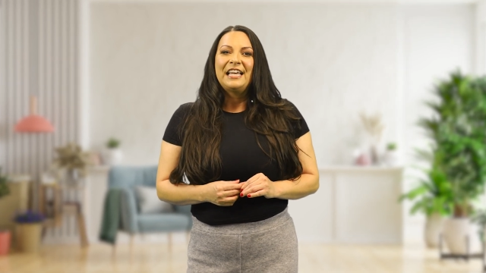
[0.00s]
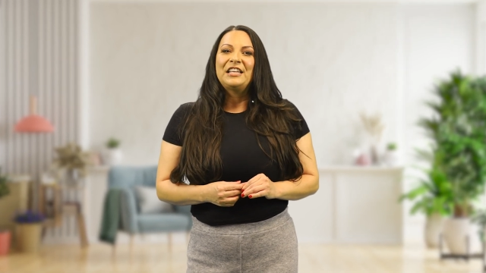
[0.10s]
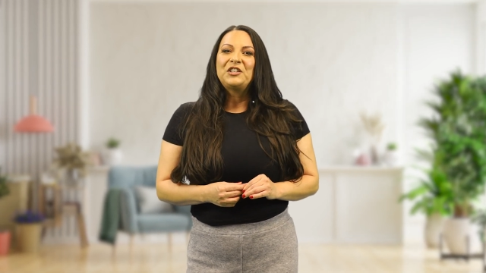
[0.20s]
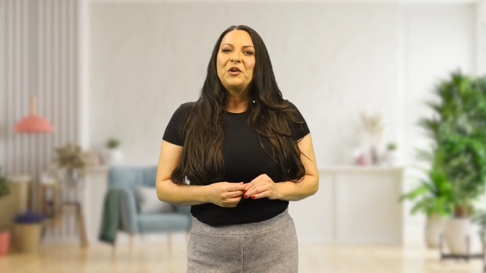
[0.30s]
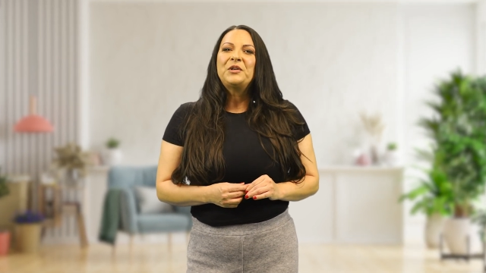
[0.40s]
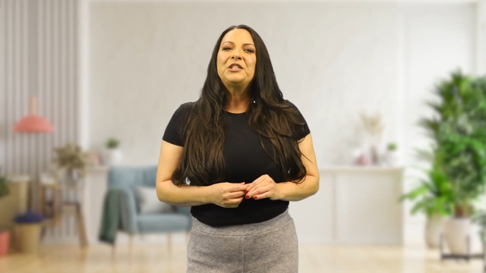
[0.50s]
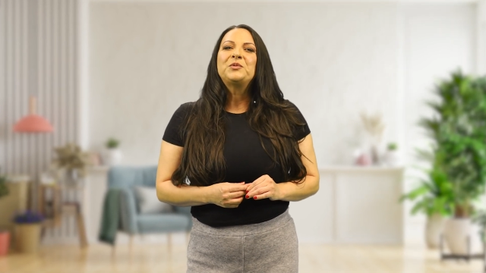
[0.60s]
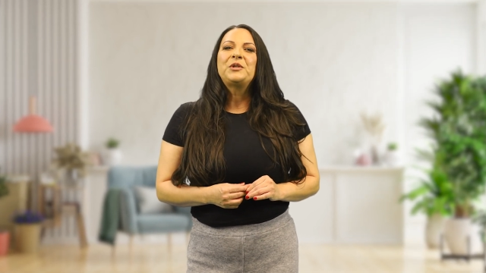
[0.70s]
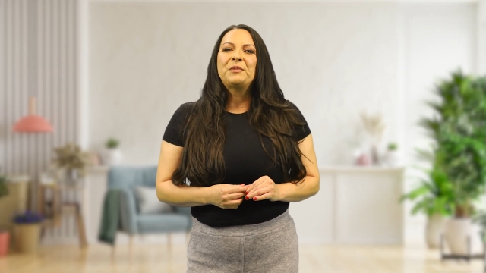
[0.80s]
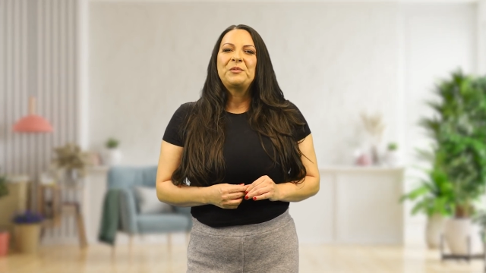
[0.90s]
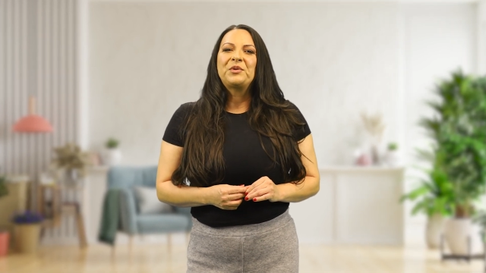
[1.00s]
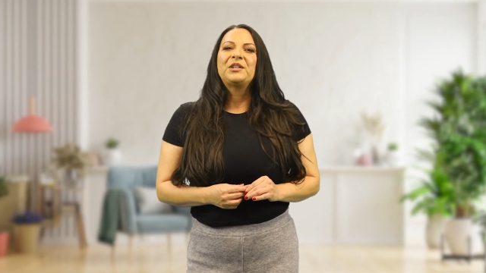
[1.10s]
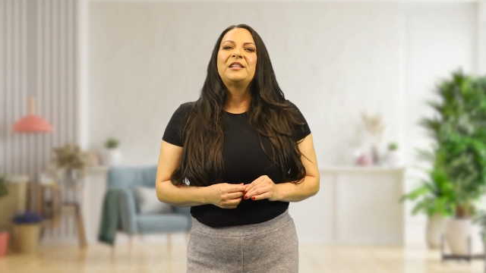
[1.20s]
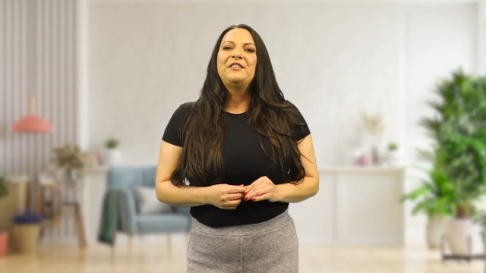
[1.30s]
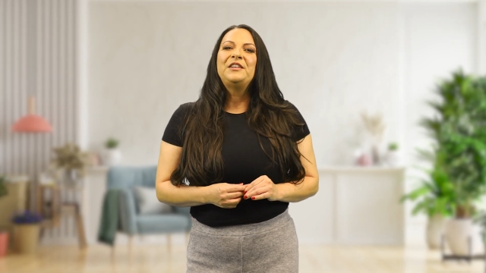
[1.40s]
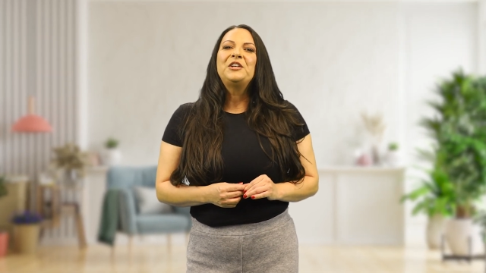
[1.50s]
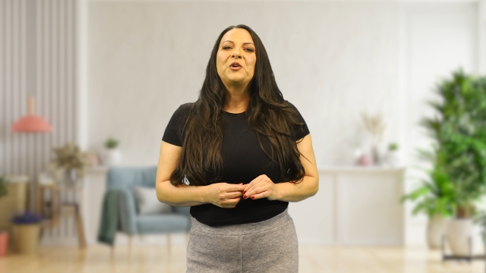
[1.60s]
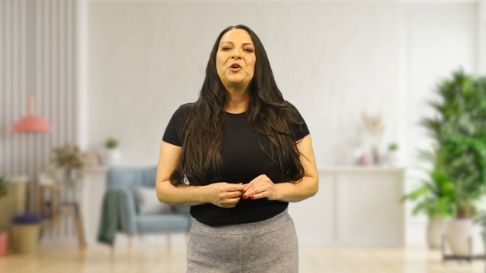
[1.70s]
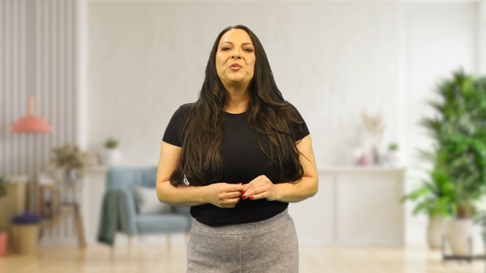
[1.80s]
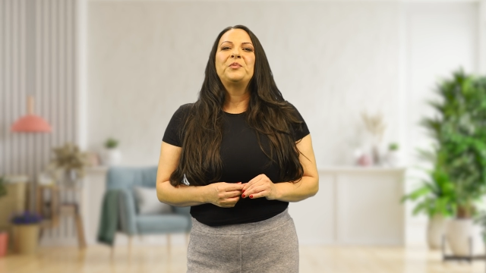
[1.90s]
And always remember, leaving
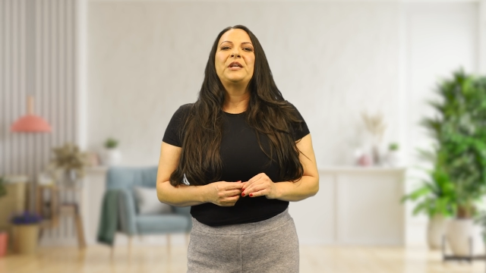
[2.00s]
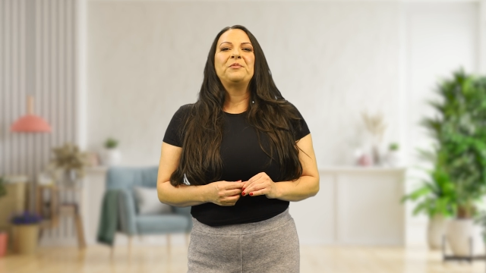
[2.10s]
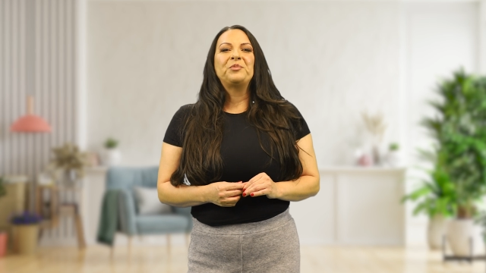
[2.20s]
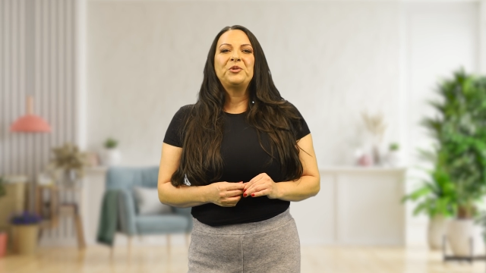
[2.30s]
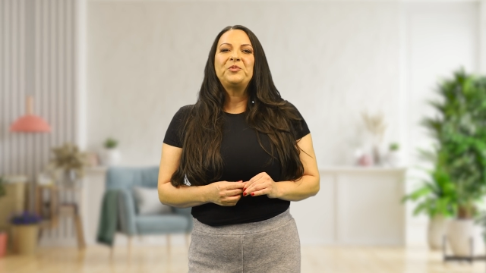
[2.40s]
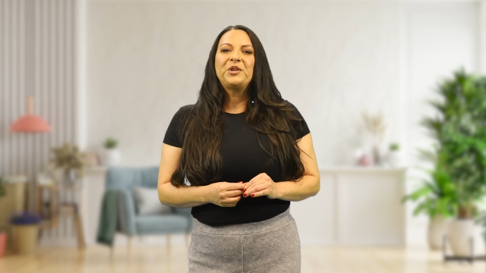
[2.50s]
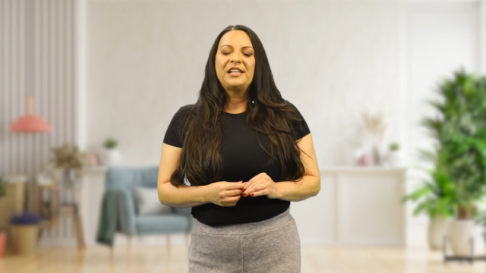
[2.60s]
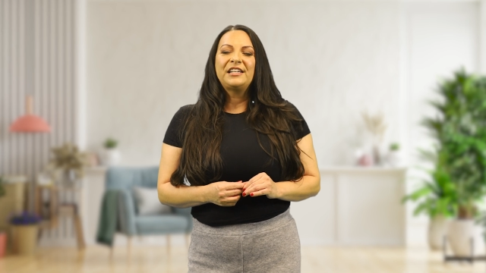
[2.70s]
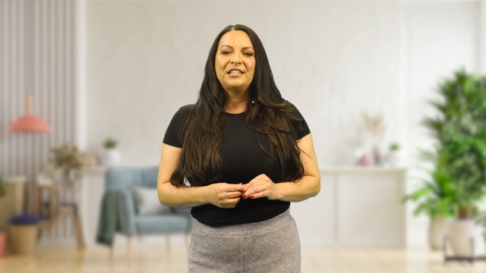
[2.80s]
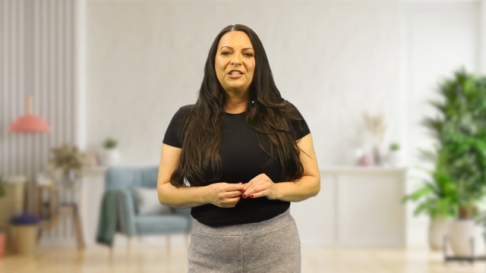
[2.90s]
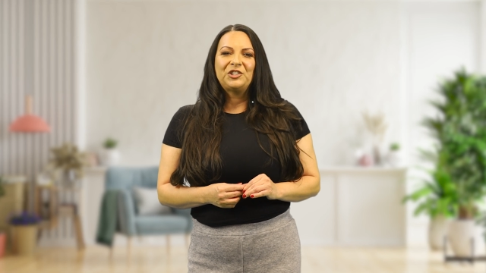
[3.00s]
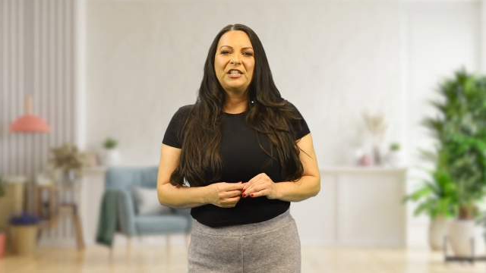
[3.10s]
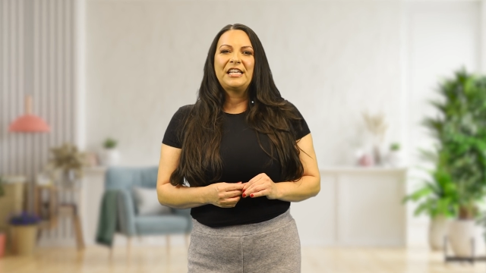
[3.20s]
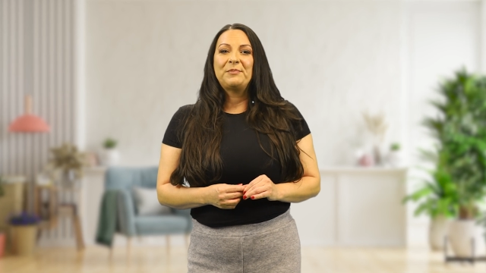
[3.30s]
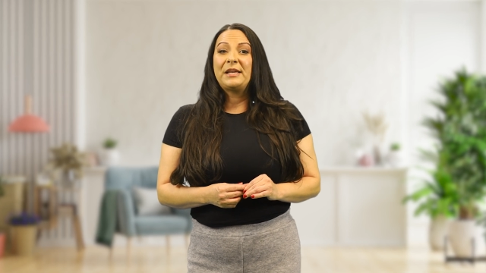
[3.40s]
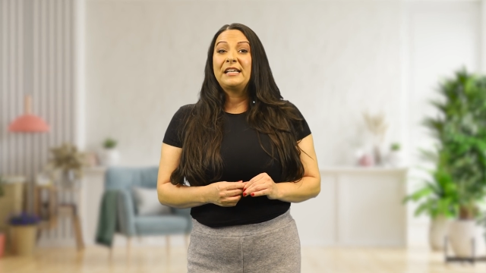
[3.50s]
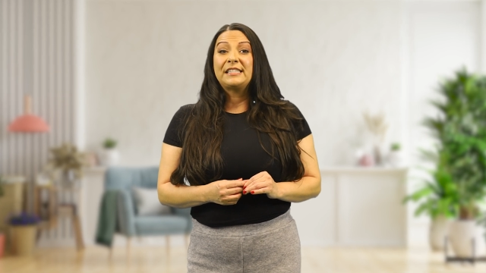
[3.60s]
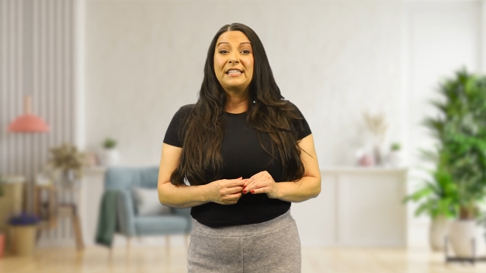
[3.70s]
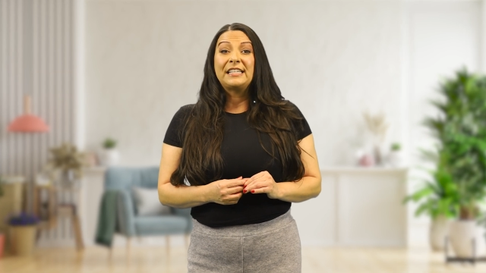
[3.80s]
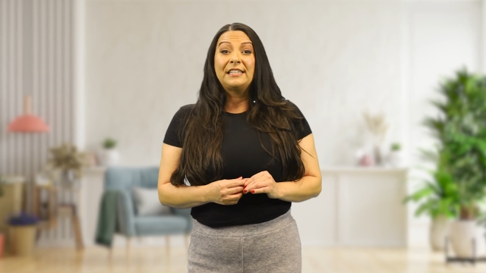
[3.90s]
your home in broom-ready condition can make a
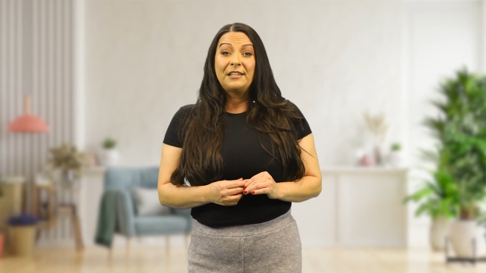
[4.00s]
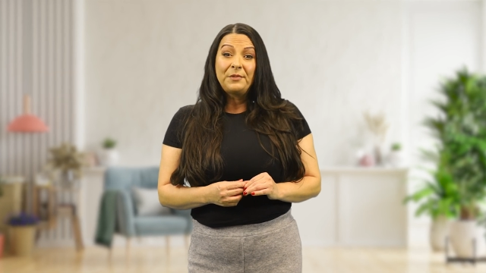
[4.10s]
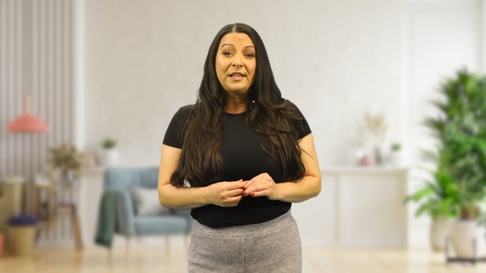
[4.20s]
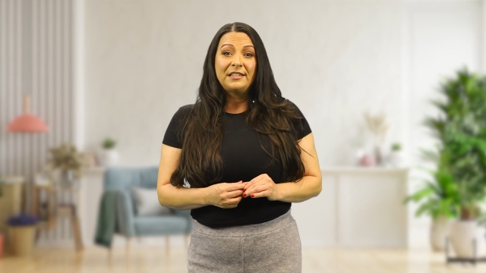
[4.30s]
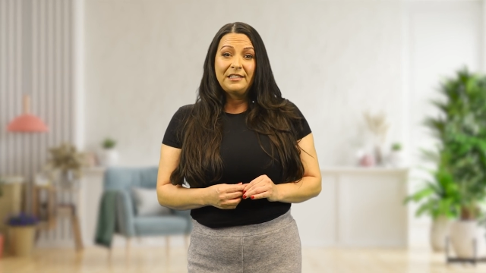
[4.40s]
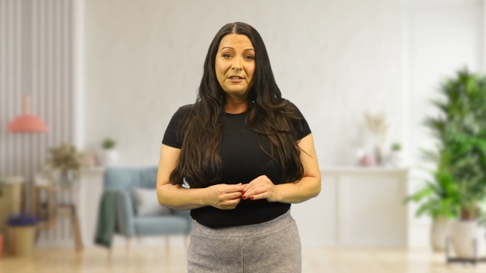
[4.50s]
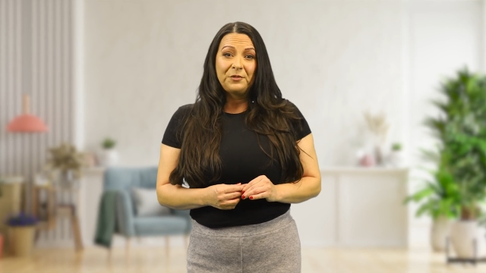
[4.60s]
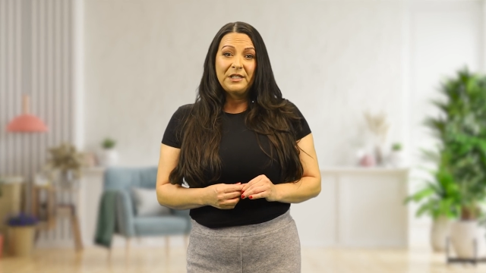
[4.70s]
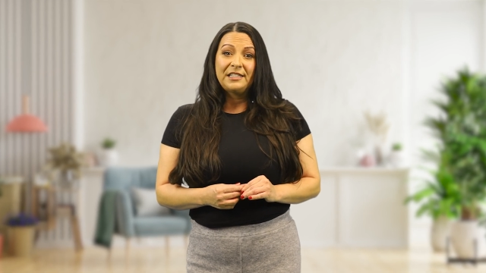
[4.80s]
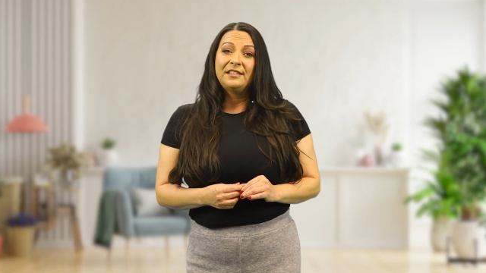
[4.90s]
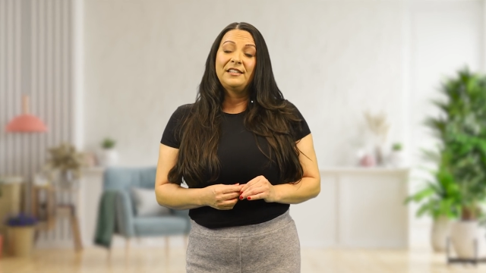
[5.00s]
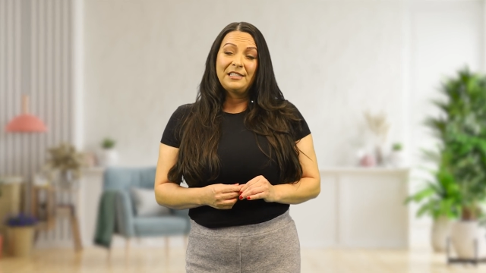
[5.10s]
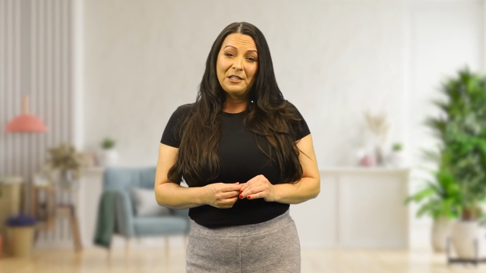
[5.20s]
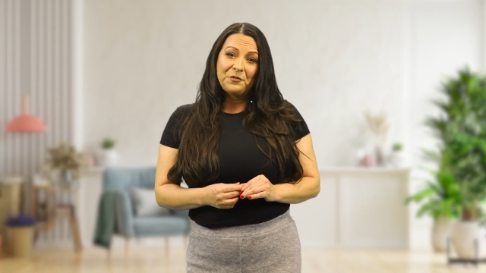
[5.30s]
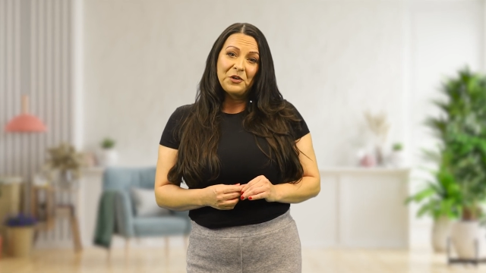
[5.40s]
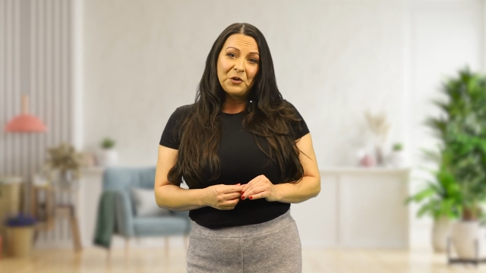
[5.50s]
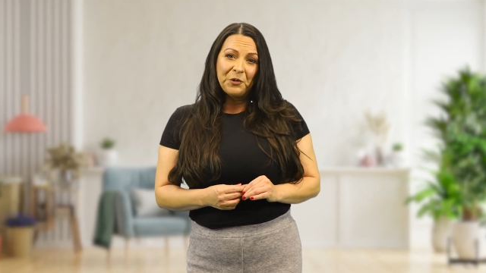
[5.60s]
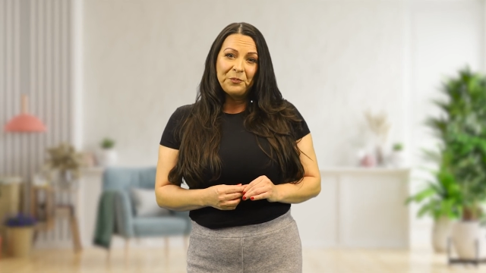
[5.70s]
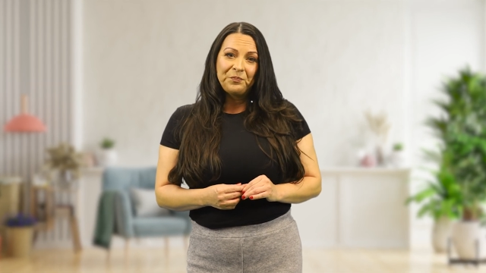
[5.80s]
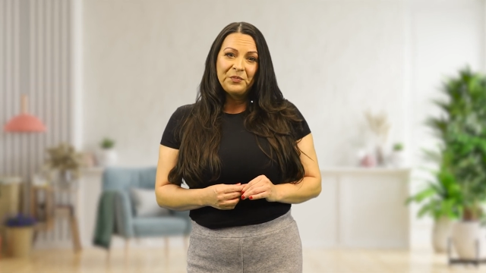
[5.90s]
significant difference in the sale of your
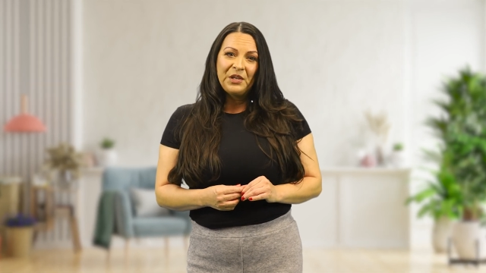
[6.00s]
home.